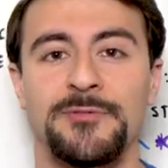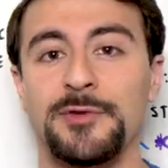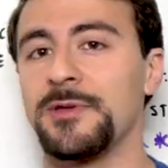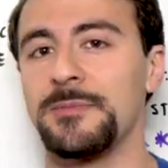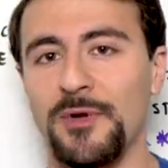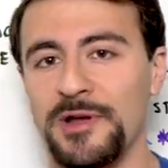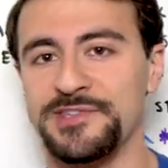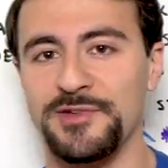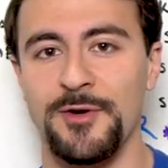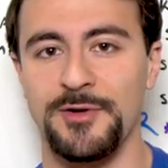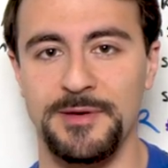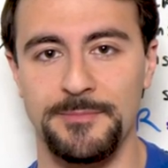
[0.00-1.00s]
If you're doing
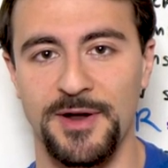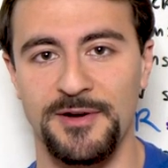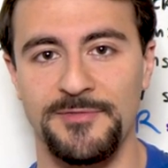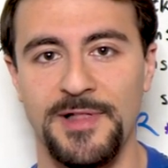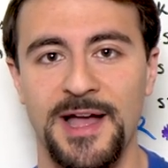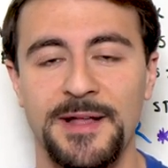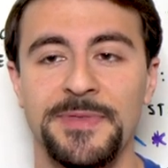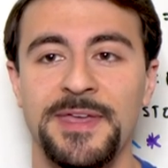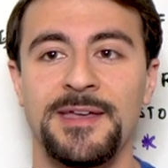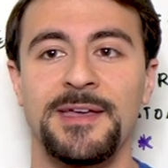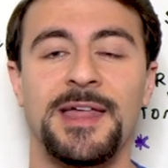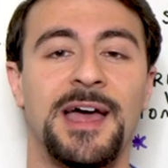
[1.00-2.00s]
breaststroke and butterfly,
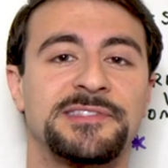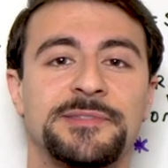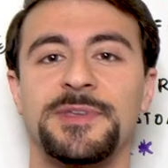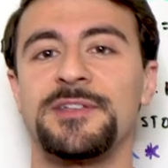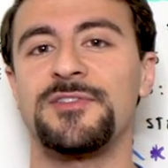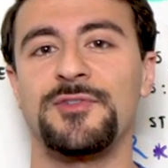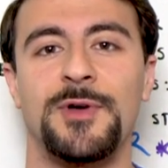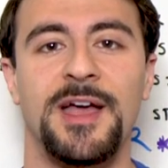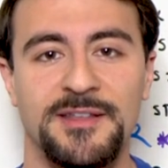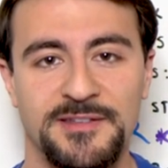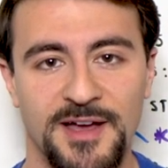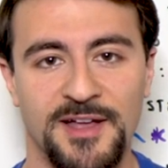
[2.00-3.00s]
it has to be a
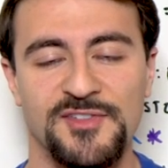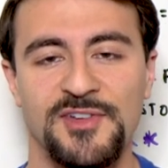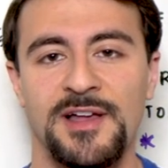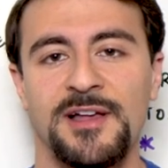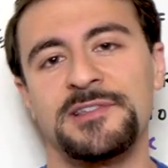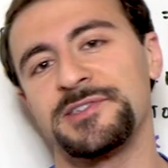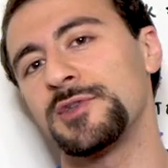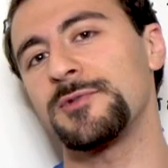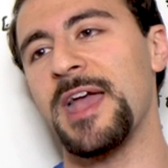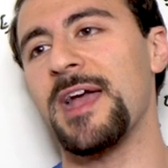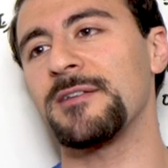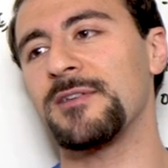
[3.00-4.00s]
two-hand touch. So you
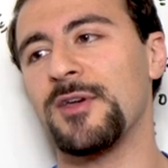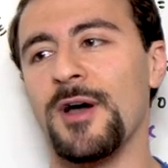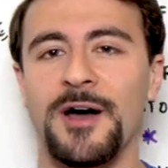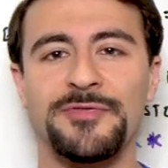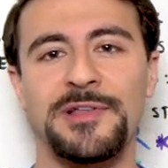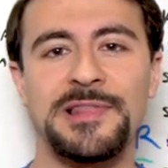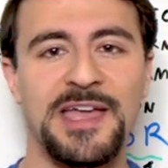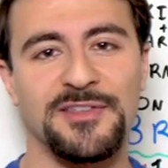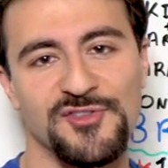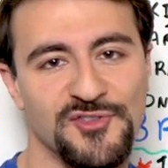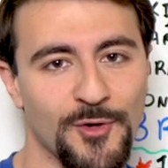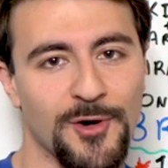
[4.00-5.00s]
can't cut the
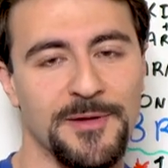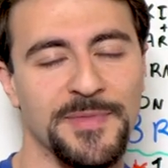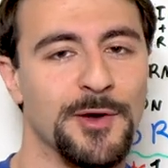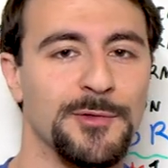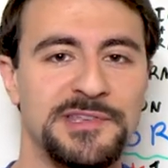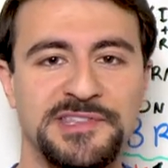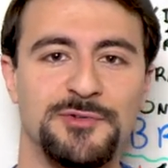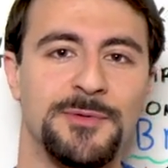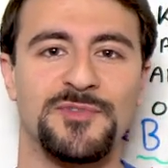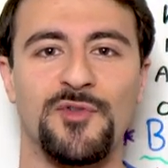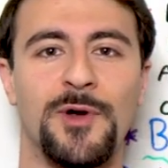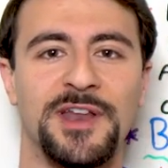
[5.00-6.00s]
length short and only
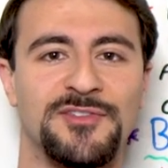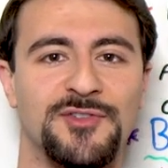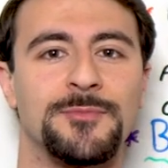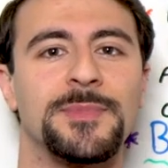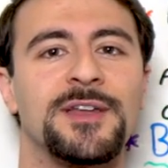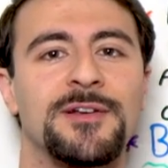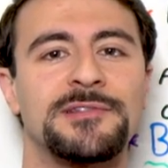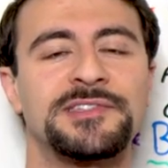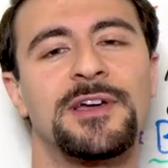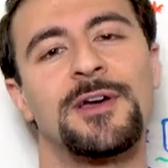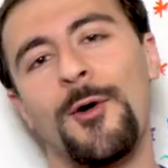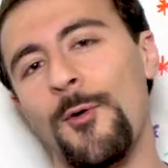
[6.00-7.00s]
swim 22
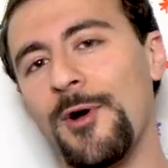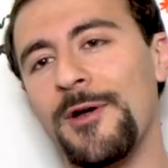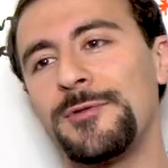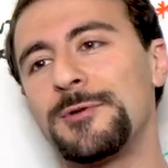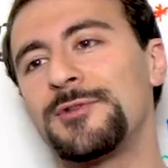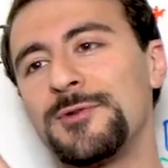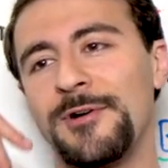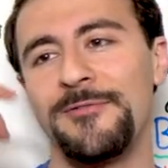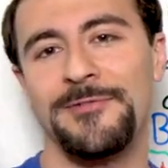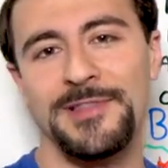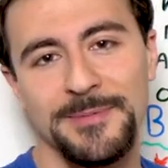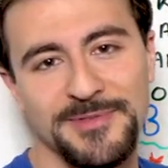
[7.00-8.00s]
meters. Or if you do a
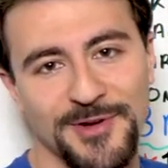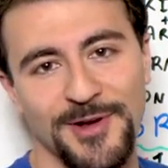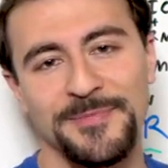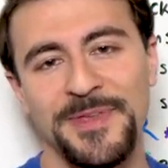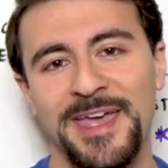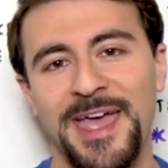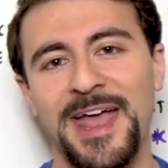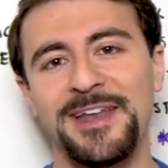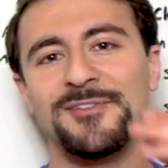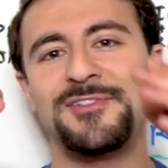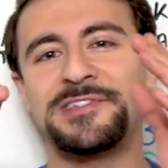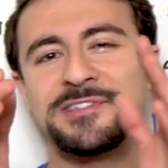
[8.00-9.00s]
flip turn and
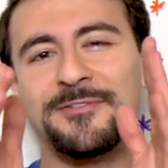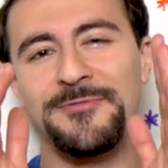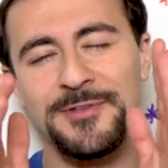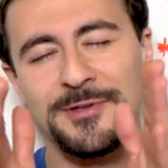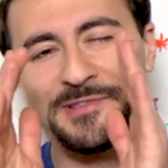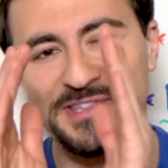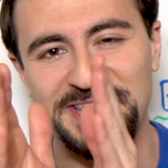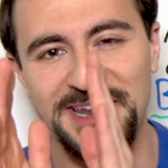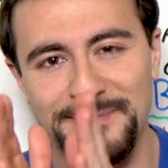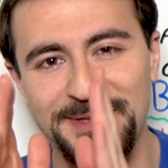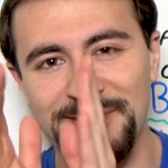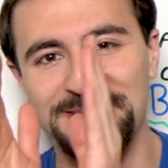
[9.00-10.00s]
you're just a few
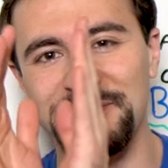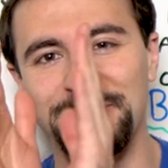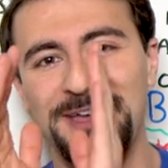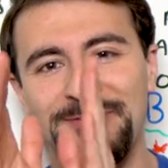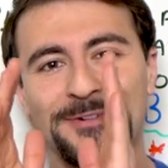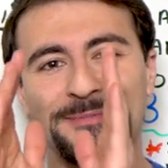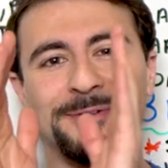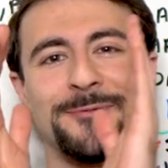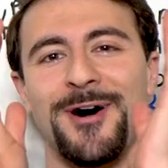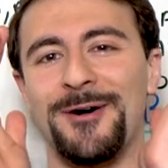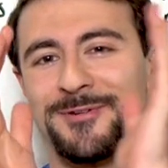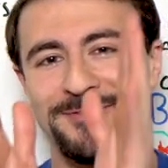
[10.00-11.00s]
centimeters away from the
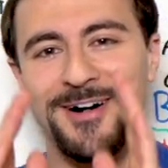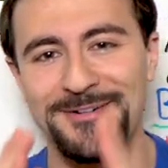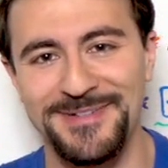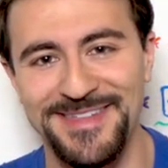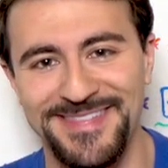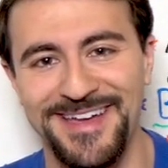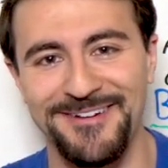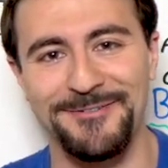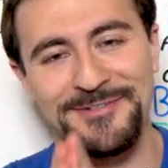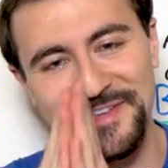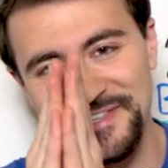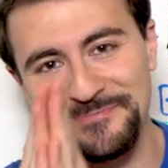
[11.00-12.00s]
wall, we've all been there,
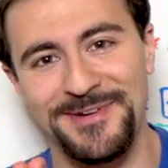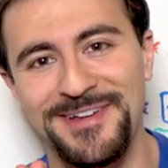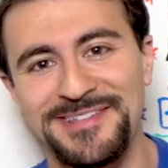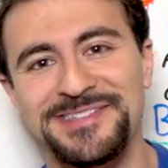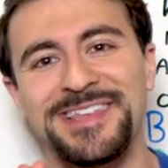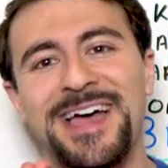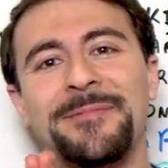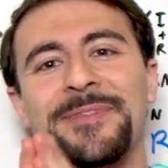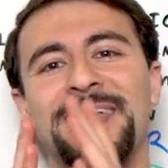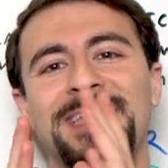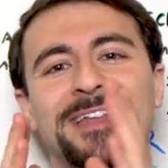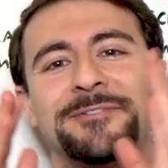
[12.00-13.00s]
we've experienced that,
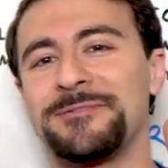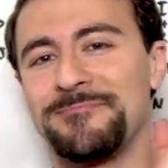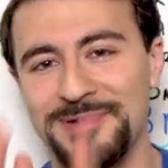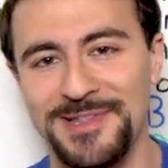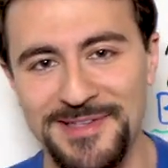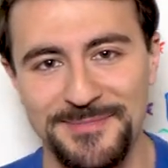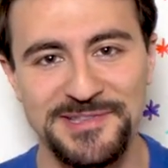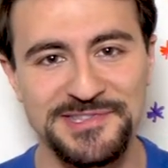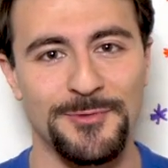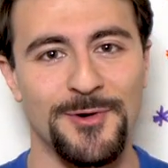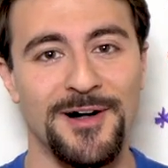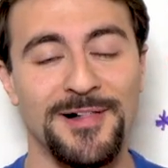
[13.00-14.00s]
and you completely
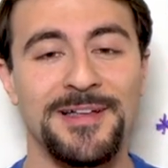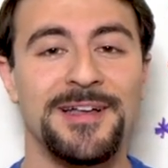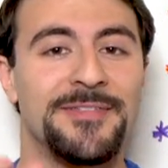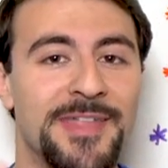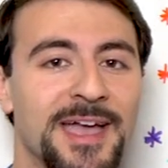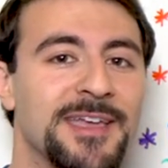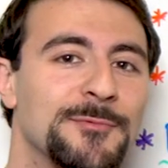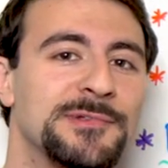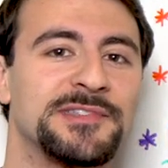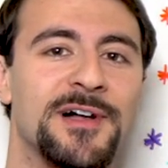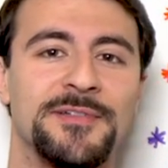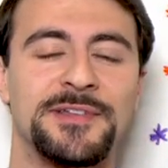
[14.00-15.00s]
miss the wall, that can
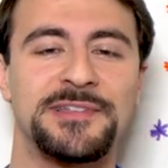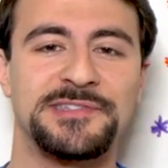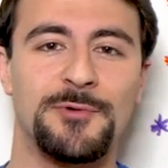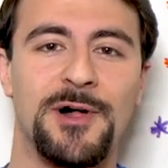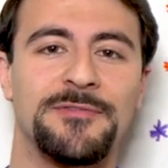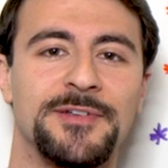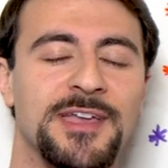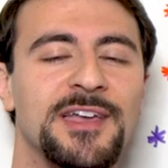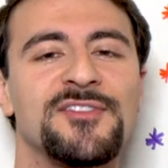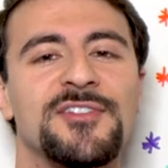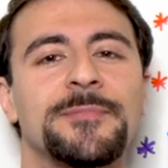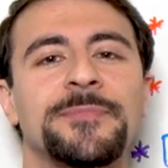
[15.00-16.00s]
result in a
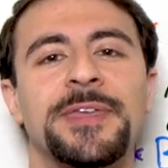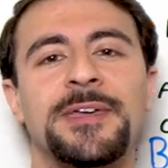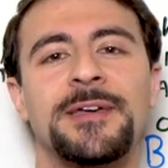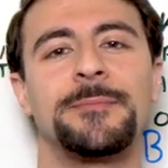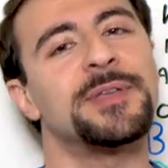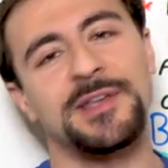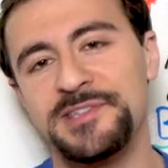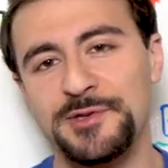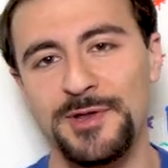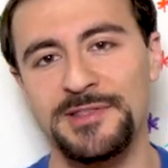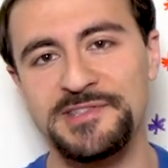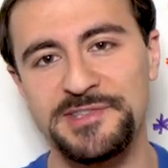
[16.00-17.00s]
disqualification because
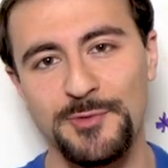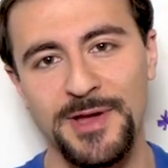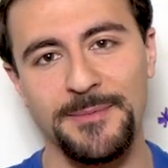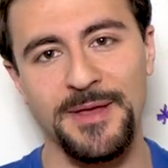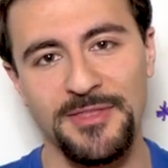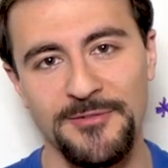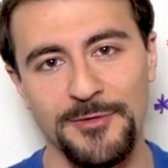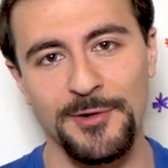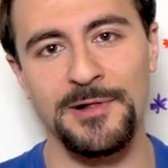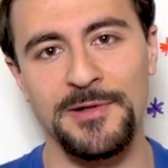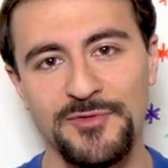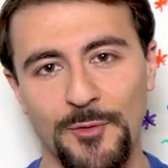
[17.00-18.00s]
you didn't swim the
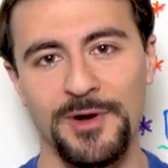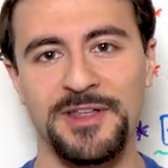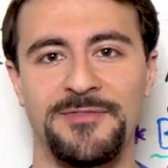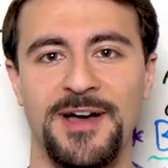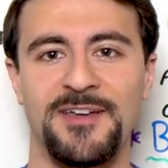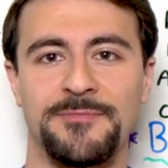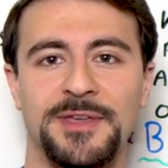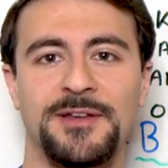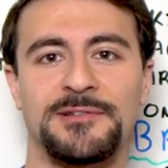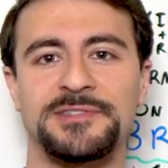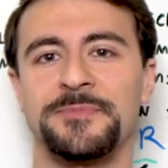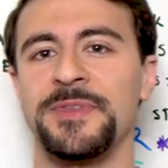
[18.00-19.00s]
full 25
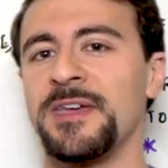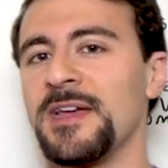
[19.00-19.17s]
meters.